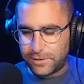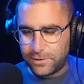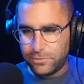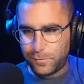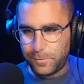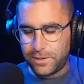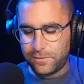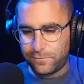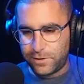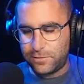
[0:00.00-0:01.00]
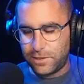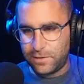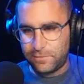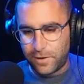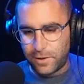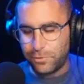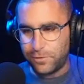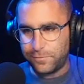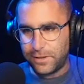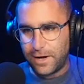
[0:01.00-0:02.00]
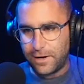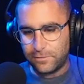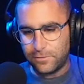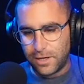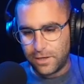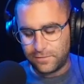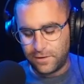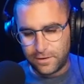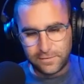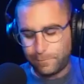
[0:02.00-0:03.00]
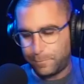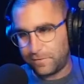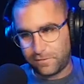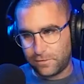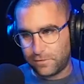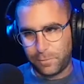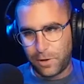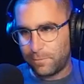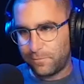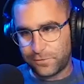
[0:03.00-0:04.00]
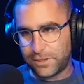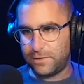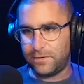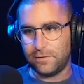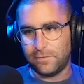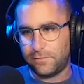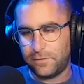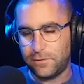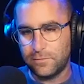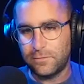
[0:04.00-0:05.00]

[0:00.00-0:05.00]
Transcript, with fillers: Can you explain it in, in very briefly how you kind of solve? Because that's been a, a problem for 10 years, you know?